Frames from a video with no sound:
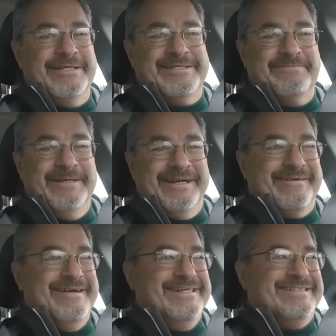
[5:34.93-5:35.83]
this has been a
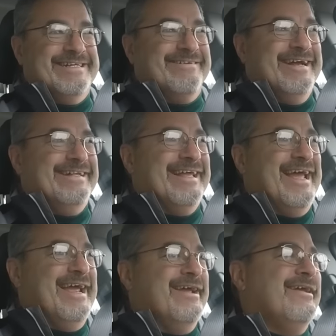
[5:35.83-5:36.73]
crazy great
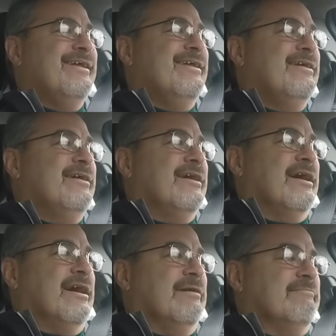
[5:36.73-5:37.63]
day.
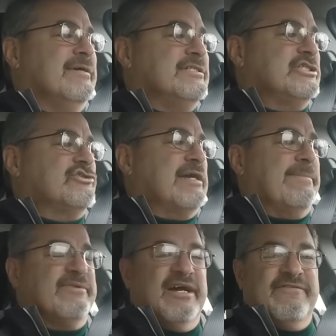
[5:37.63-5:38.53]
Um, I just
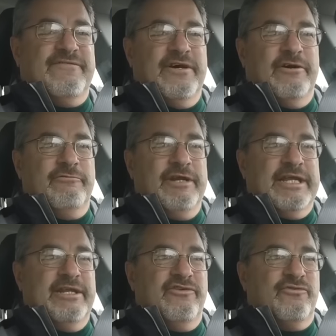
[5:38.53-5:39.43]
dropped off uh,
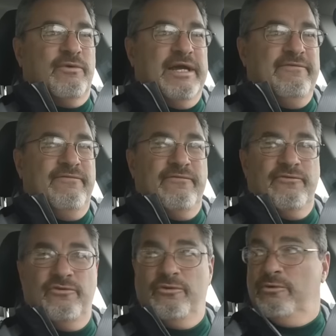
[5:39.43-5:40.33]
Rick and his wife
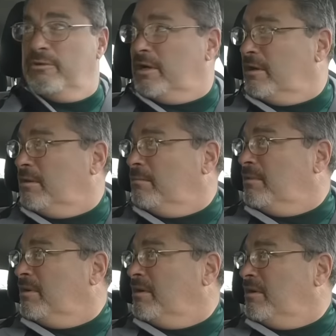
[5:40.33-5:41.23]
to, um,
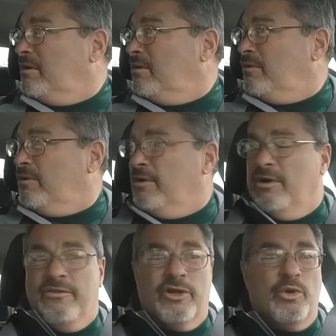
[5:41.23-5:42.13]

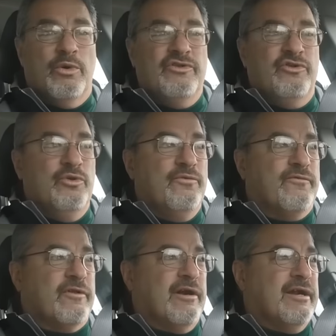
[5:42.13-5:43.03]
they're going to
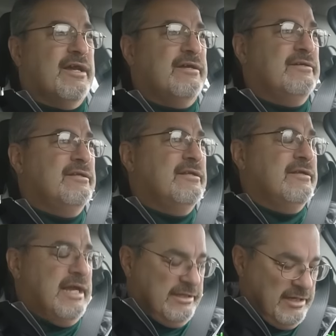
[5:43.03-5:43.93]
Florida
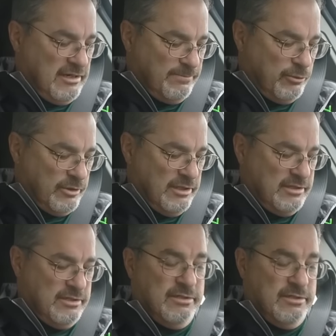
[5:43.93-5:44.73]
at the airport.